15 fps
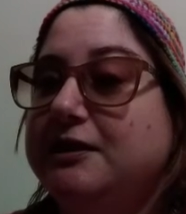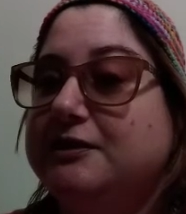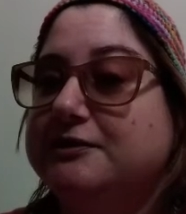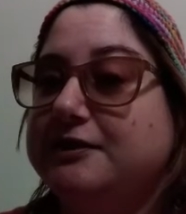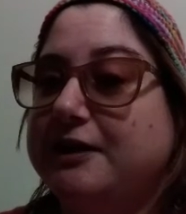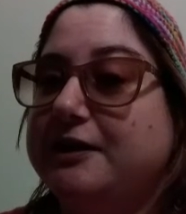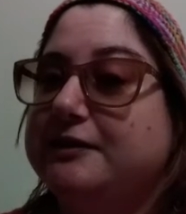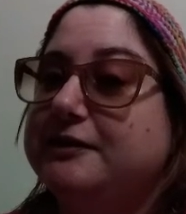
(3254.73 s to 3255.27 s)

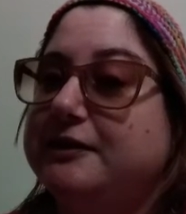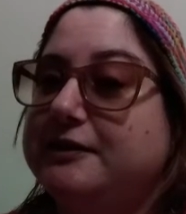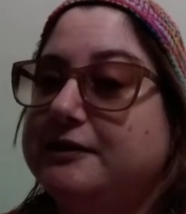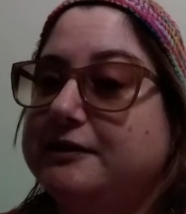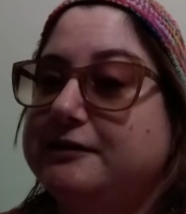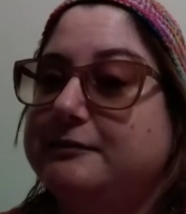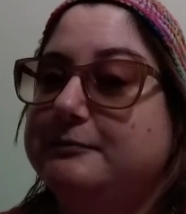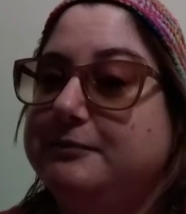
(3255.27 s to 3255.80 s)
then it
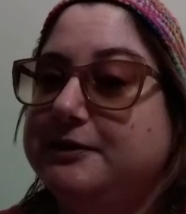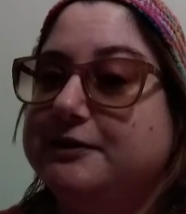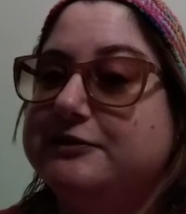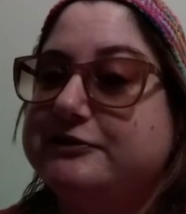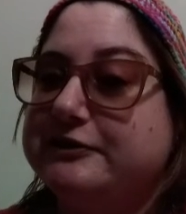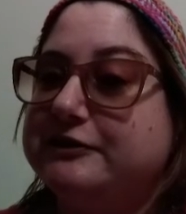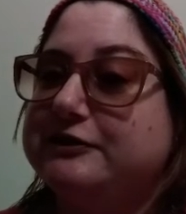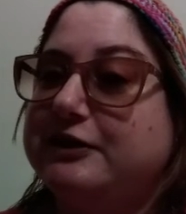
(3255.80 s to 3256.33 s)
could be a
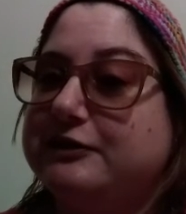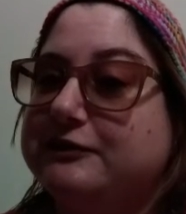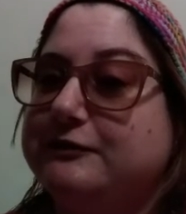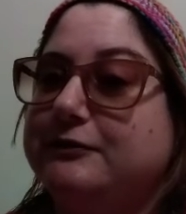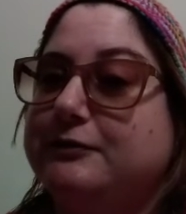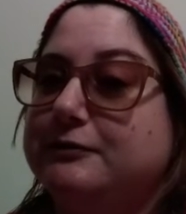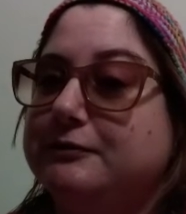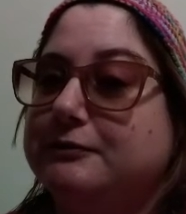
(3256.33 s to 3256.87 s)

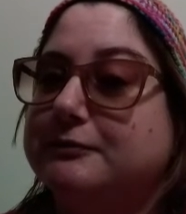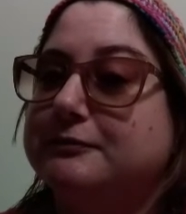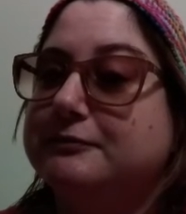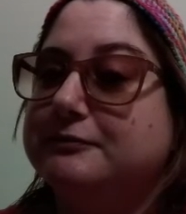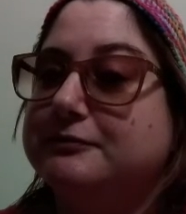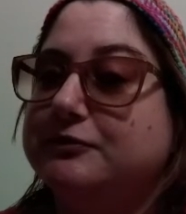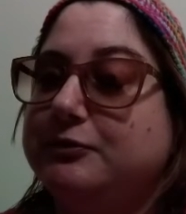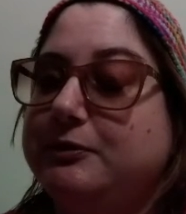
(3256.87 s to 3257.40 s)
successful
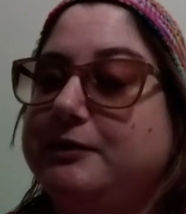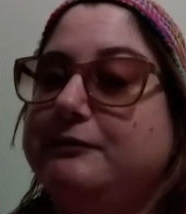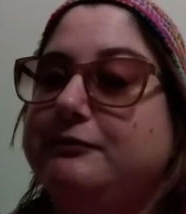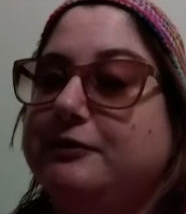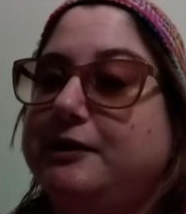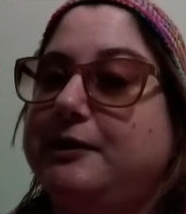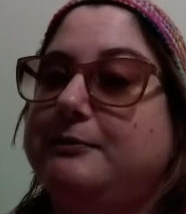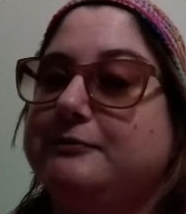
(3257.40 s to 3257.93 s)
twin
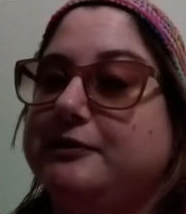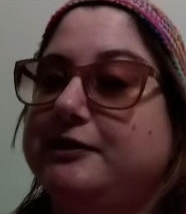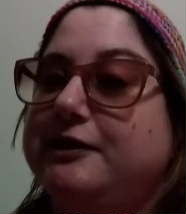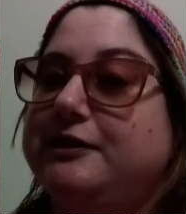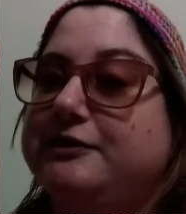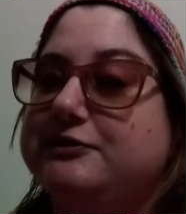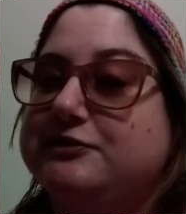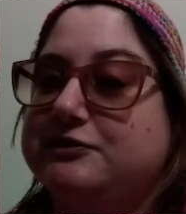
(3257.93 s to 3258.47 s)
flame
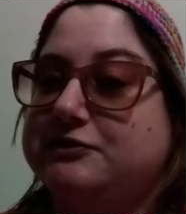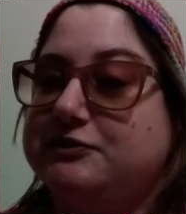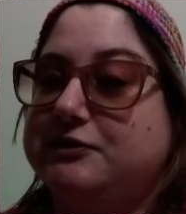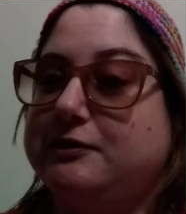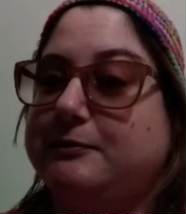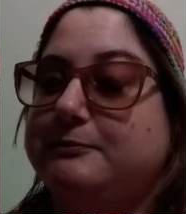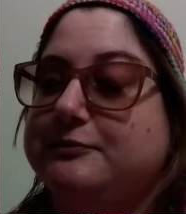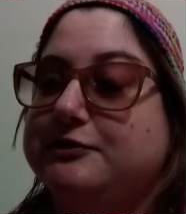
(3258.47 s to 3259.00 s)

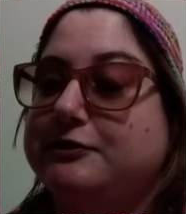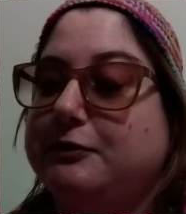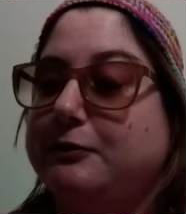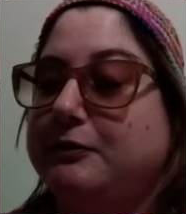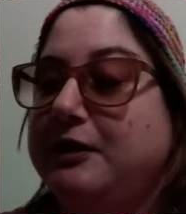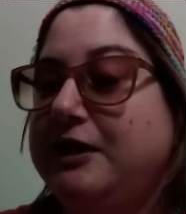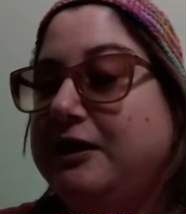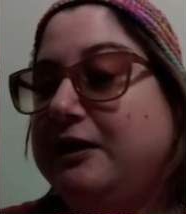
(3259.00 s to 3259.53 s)
relationship. So
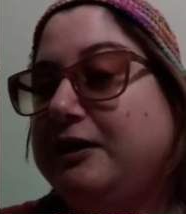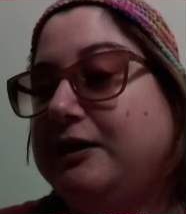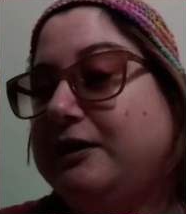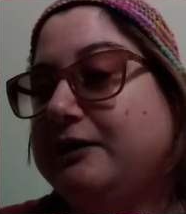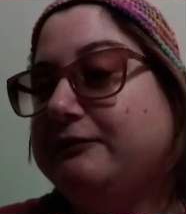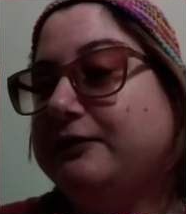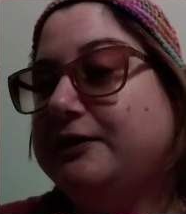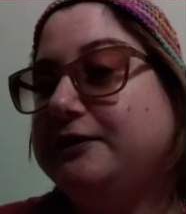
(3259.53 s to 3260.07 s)

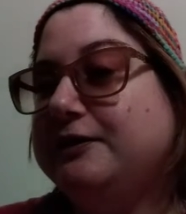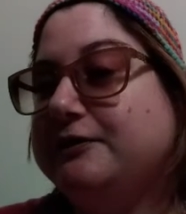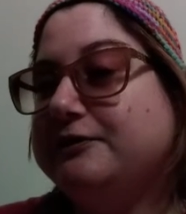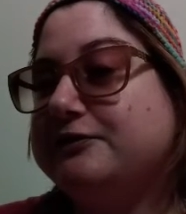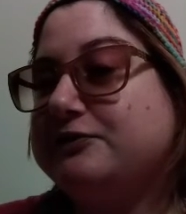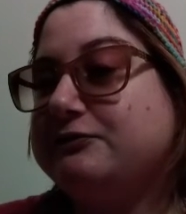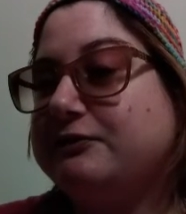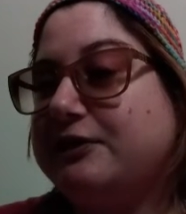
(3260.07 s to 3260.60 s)
if any of
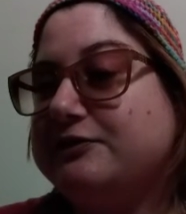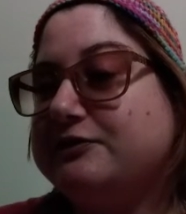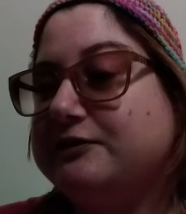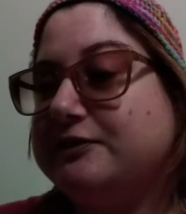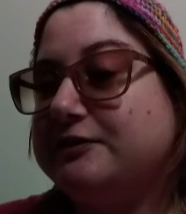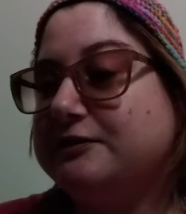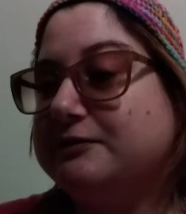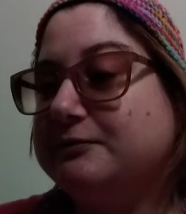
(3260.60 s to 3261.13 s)
this
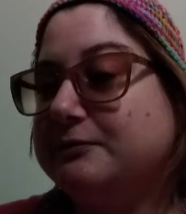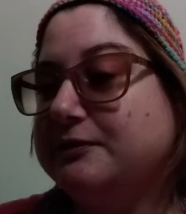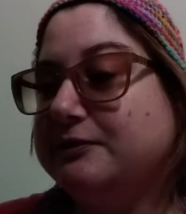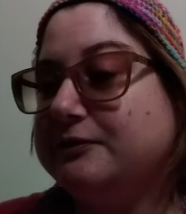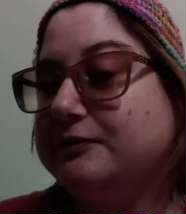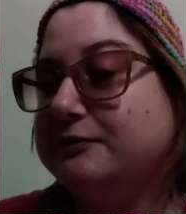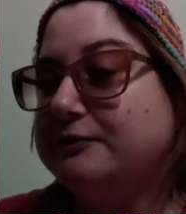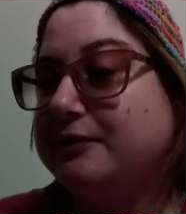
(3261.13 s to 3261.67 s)
resonated
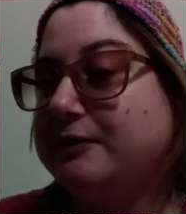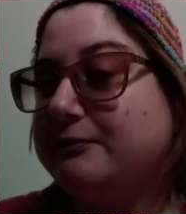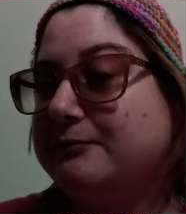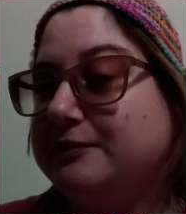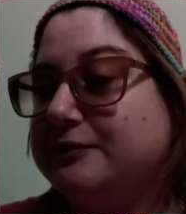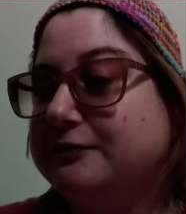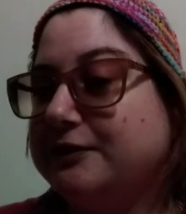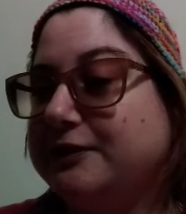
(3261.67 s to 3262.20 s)
with you, that would be
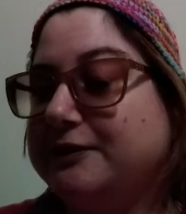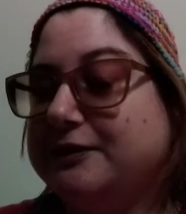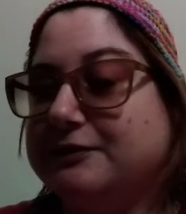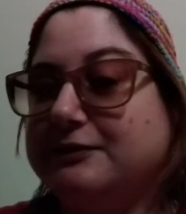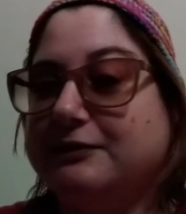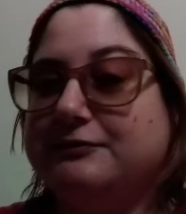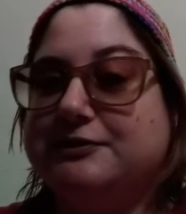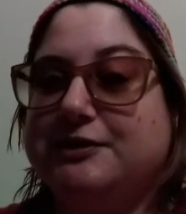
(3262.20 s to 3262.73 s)
great. I'd
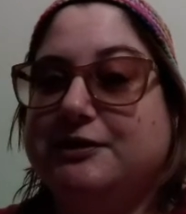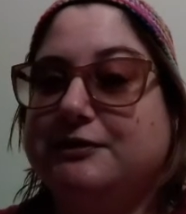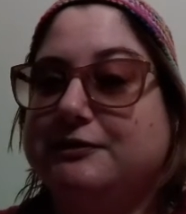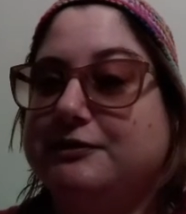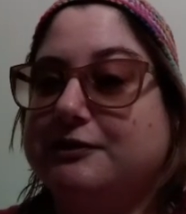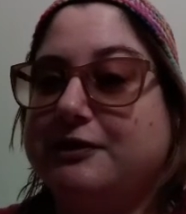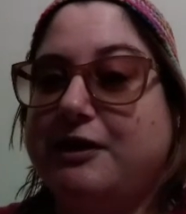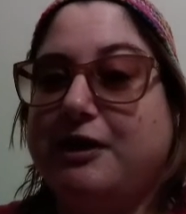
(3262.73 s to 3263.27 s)
love to hear
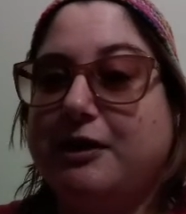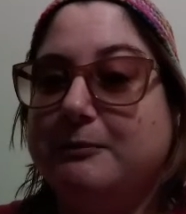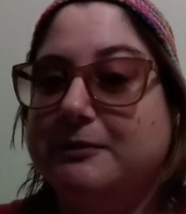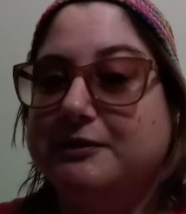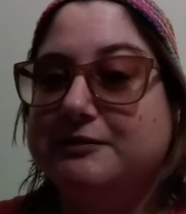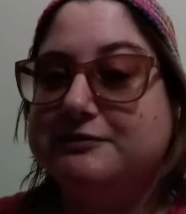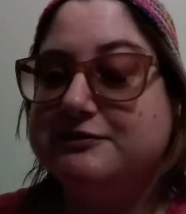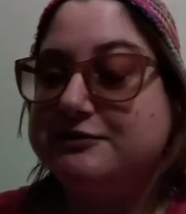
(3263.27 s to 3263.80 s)
your
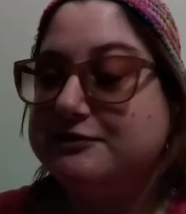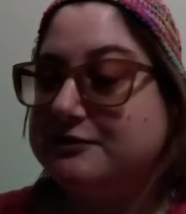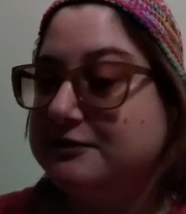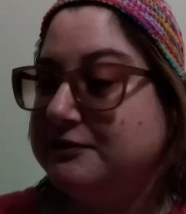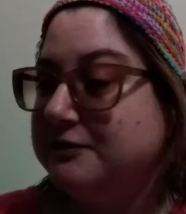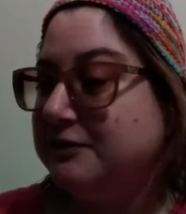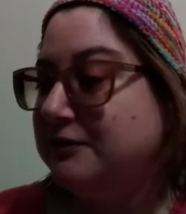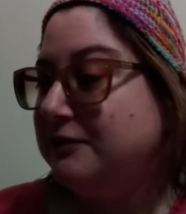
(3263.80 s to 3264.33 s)
comments.
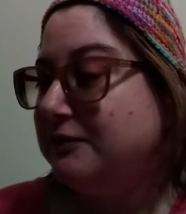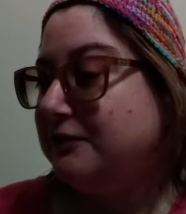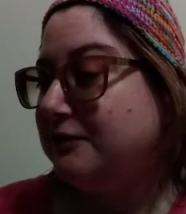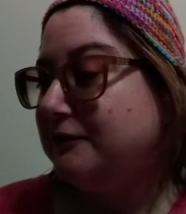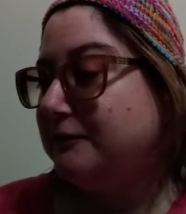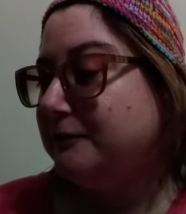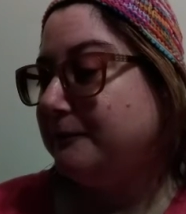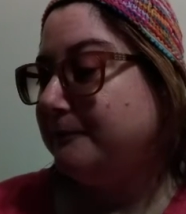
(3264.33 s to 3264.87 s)

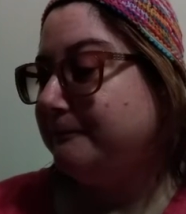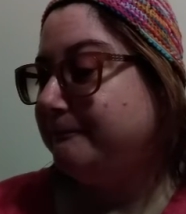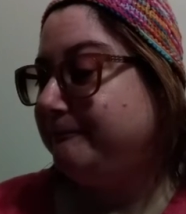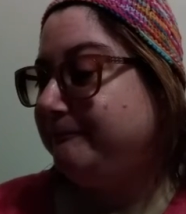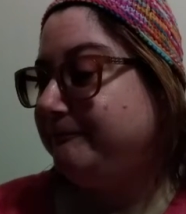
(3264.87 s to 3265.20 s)
I'm